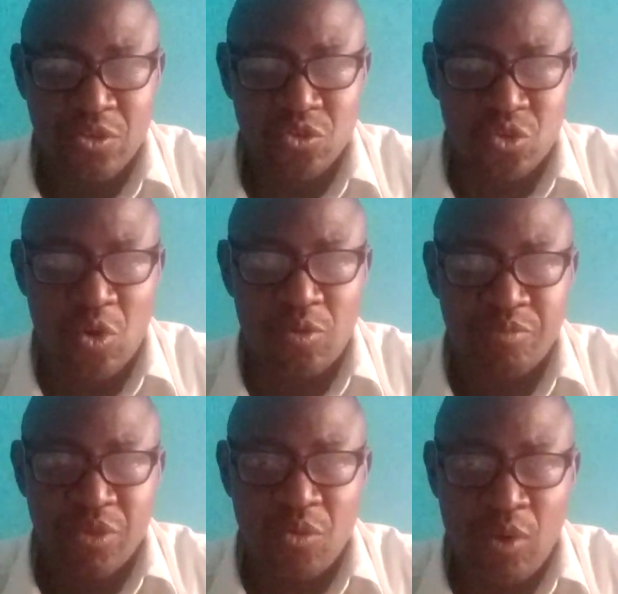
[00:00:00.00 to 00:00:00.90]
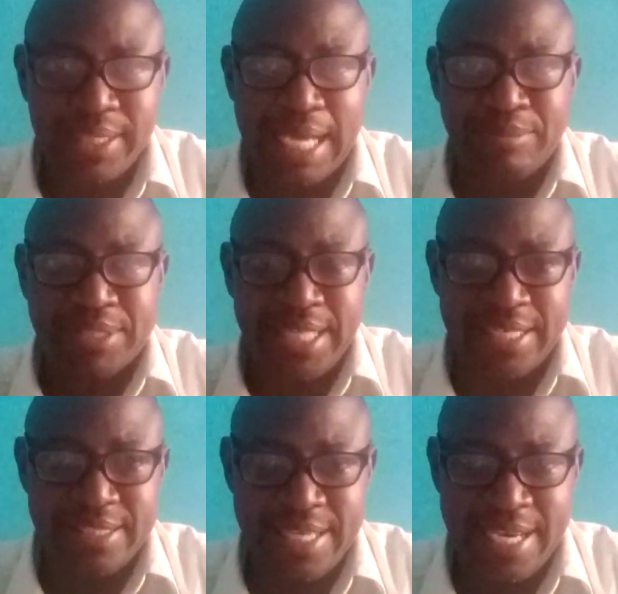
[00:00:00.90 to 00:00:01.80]
So what I'm
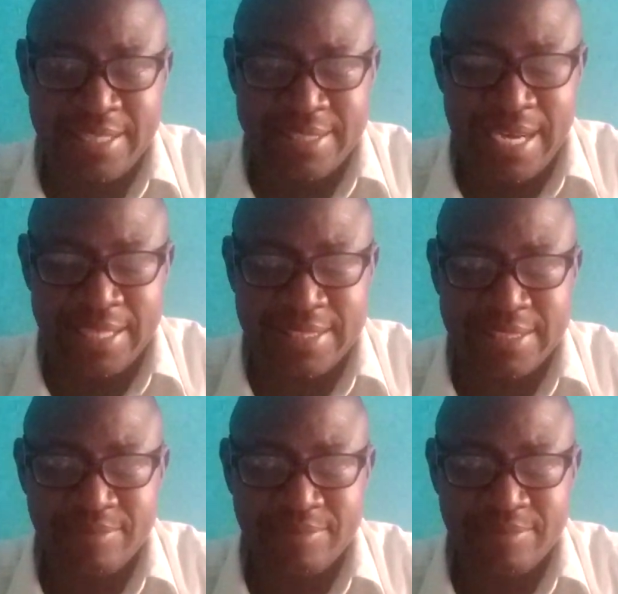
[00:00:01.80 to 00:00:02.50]
saying here is that